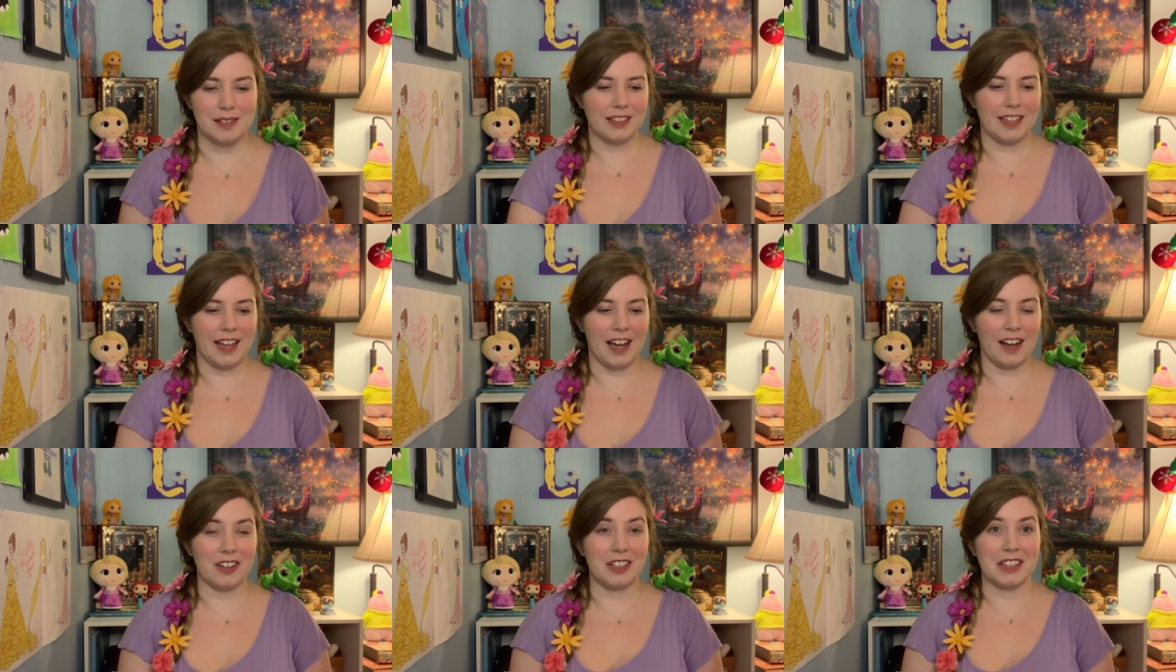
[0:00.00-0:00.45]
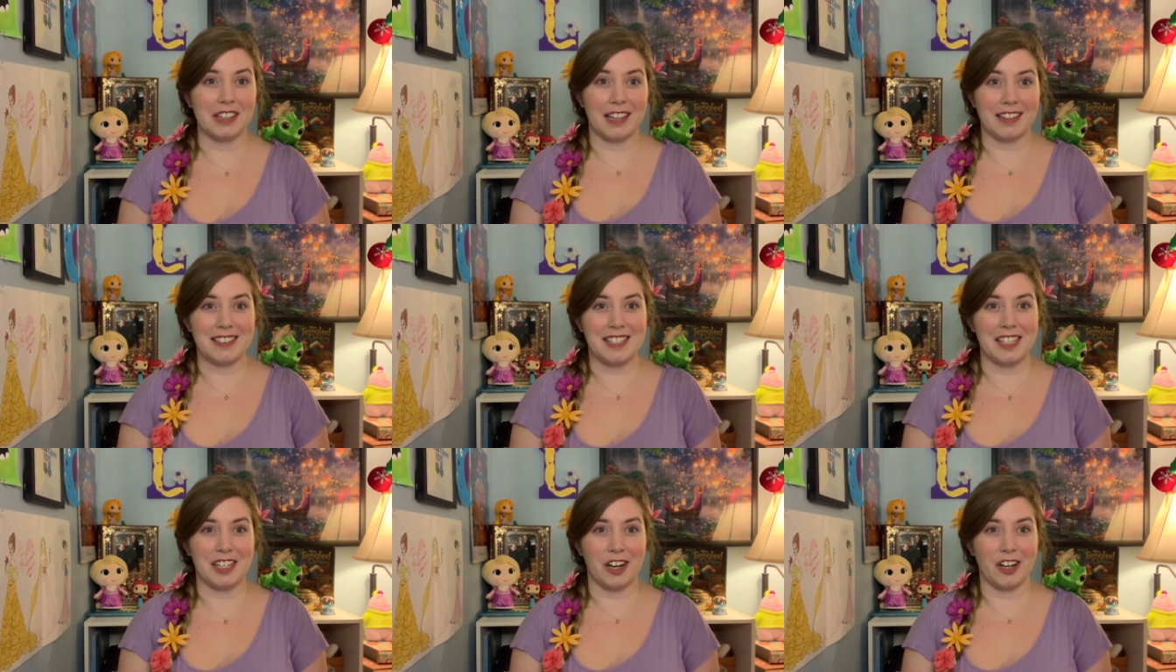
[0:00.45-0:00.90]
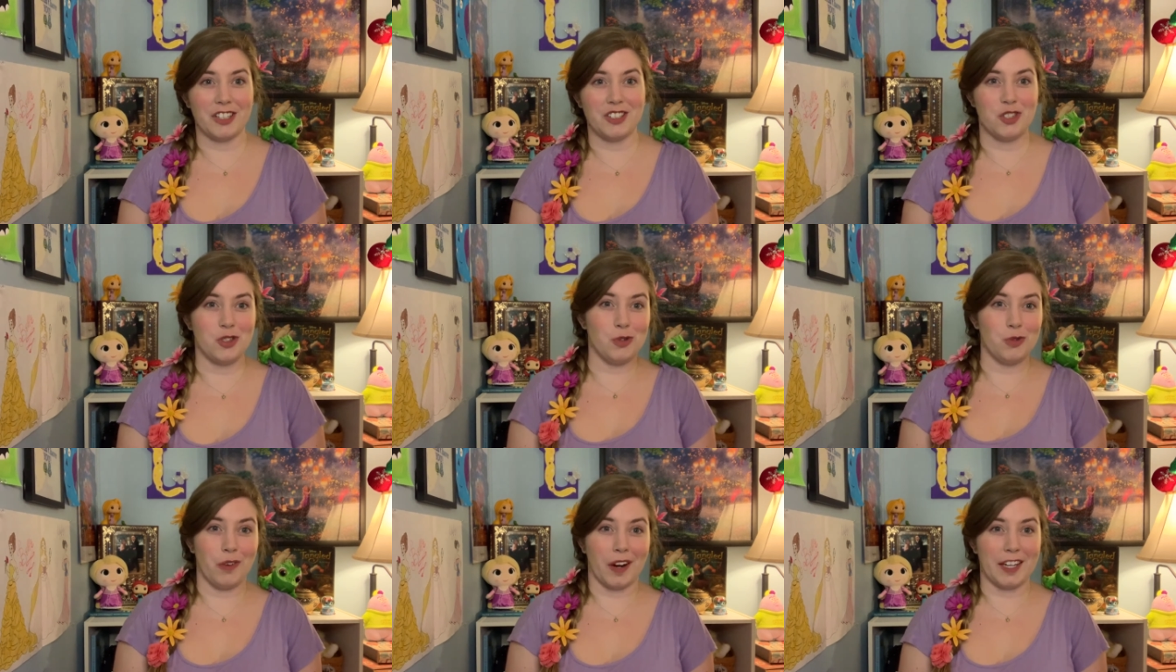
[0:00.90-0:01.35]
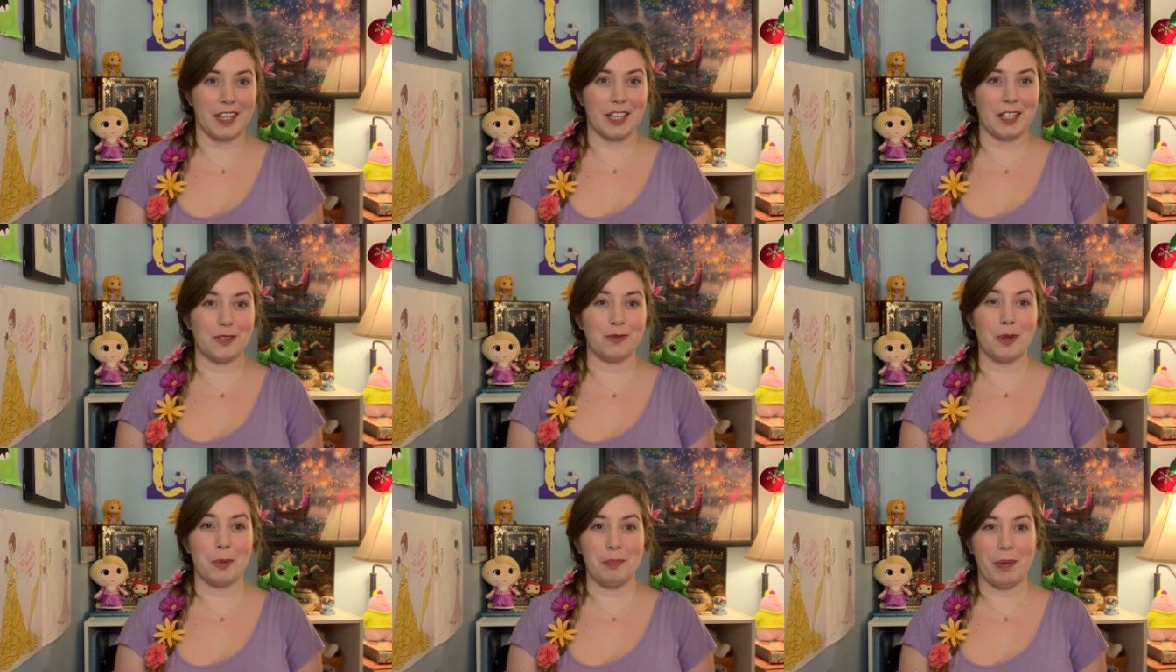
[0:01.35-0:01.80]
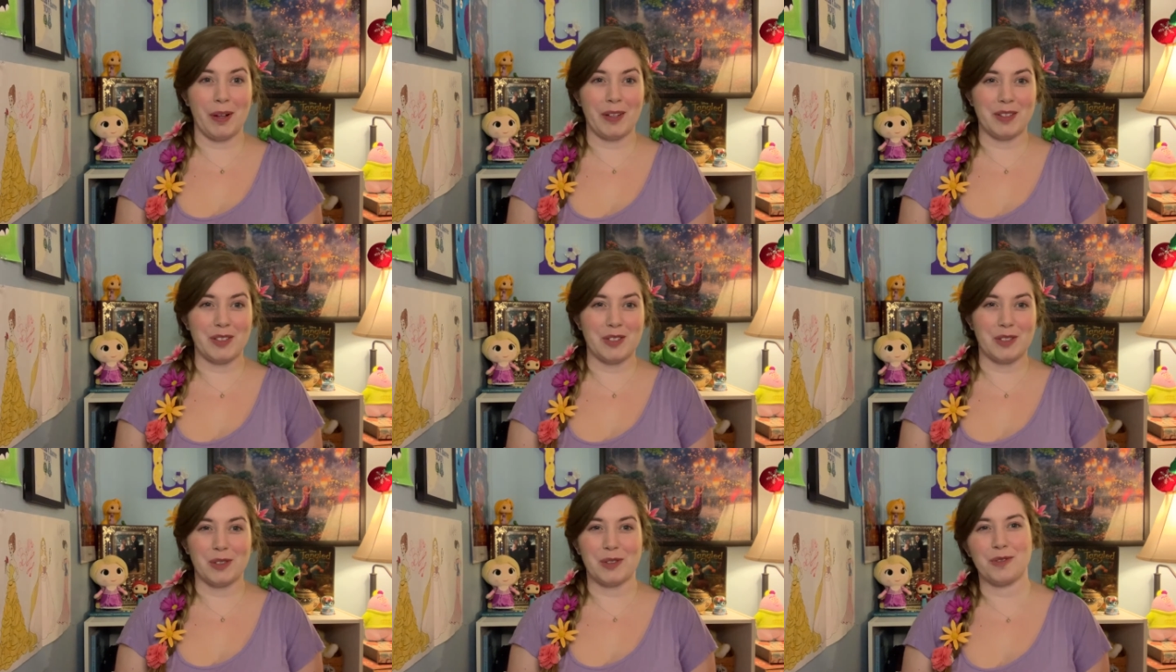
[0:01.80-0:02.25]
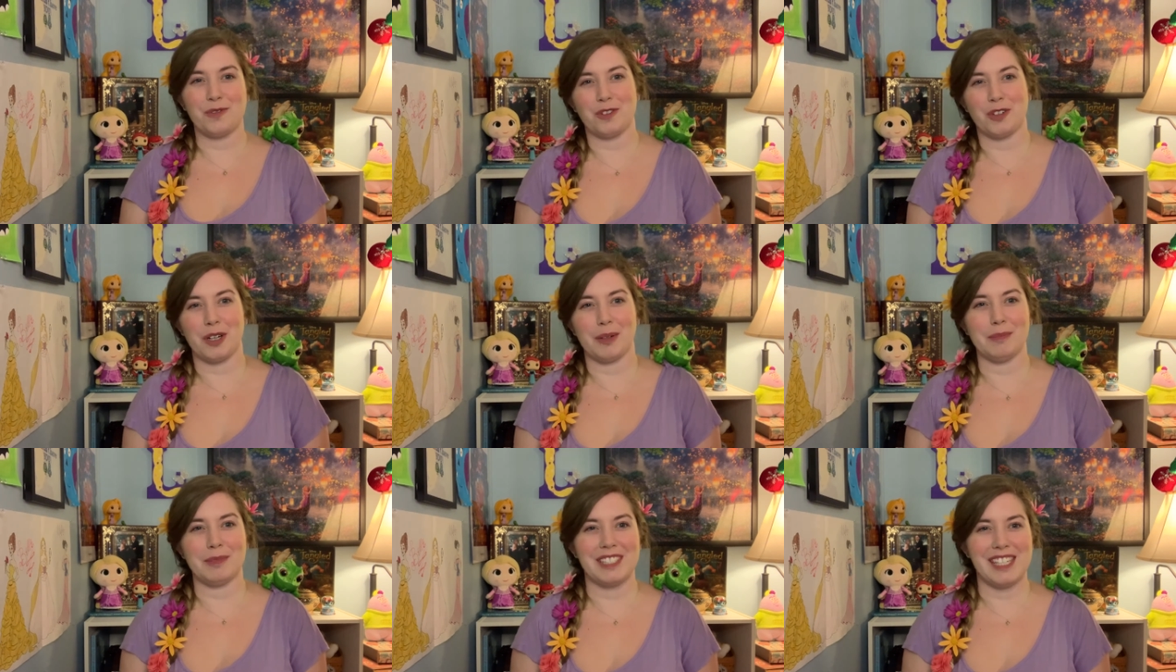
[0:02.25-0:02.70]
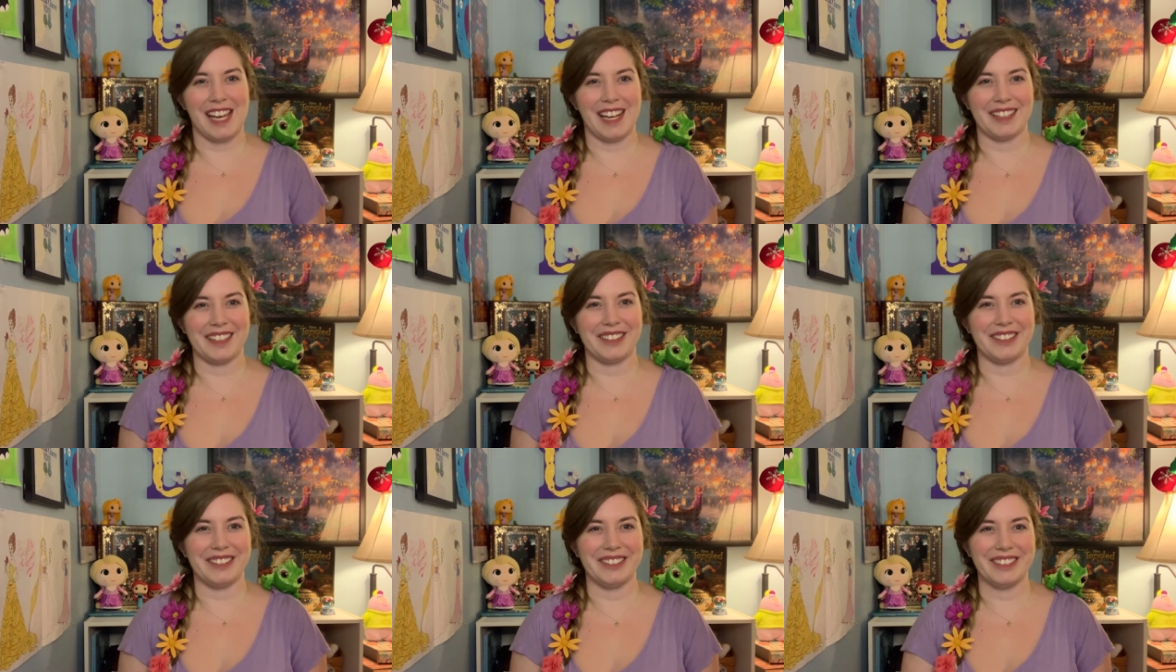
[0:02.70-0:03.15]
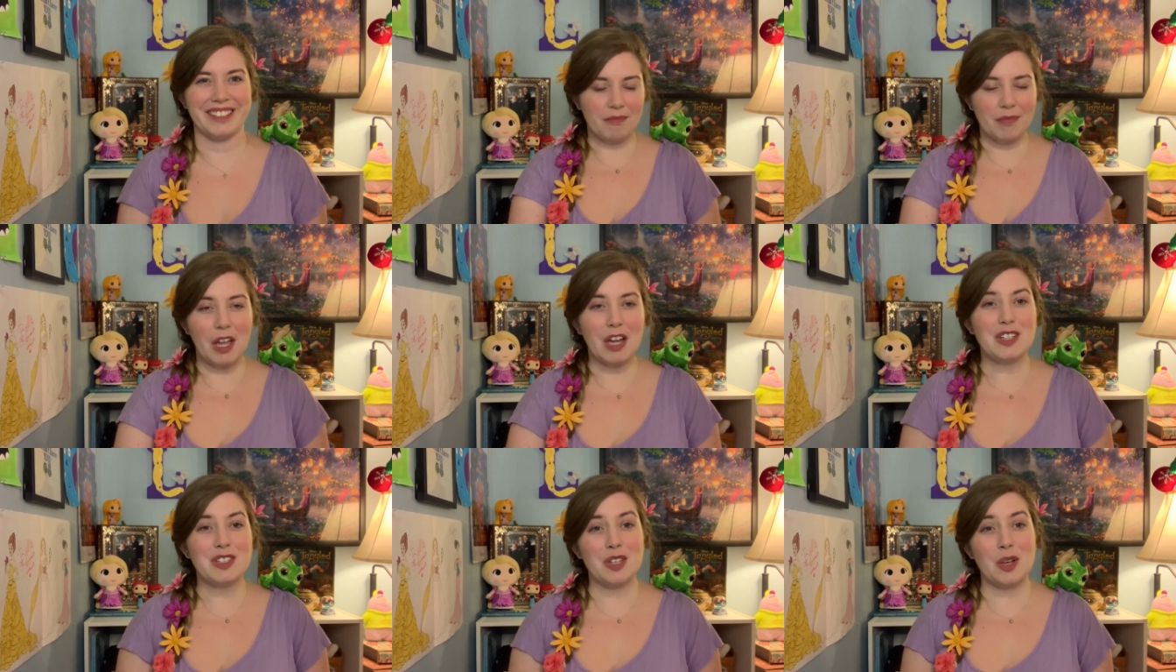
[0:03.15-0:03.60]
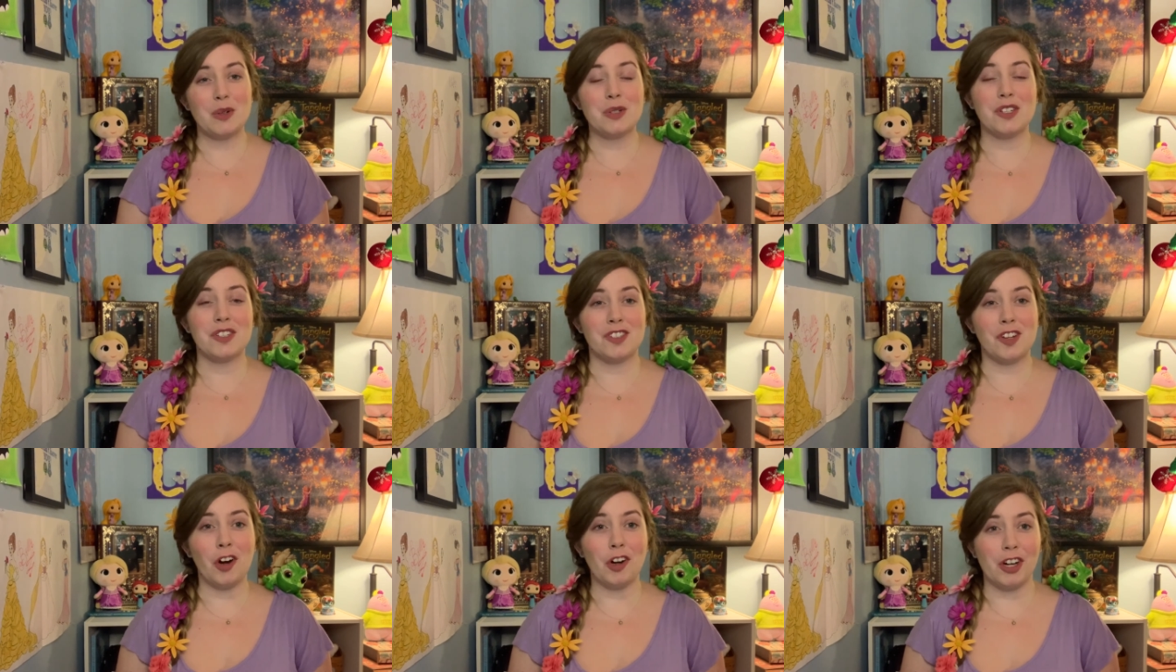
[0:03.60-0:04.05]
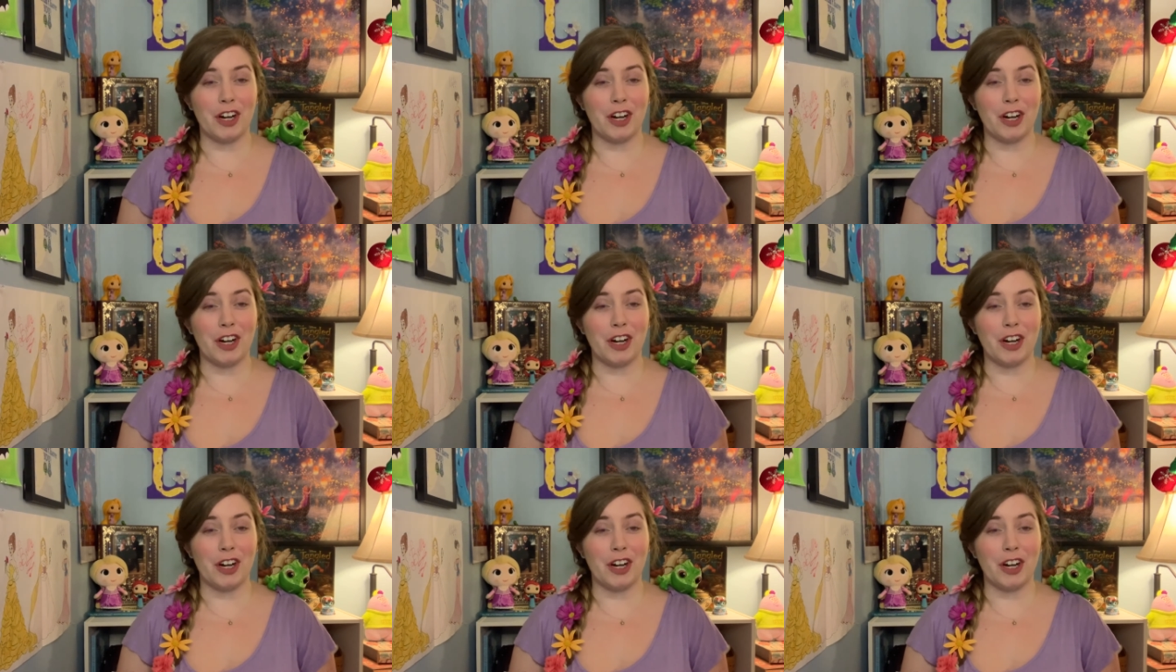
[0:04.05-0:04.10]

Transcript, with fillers: Now, let's get on to ranking Rapunzel from Tangled. So to start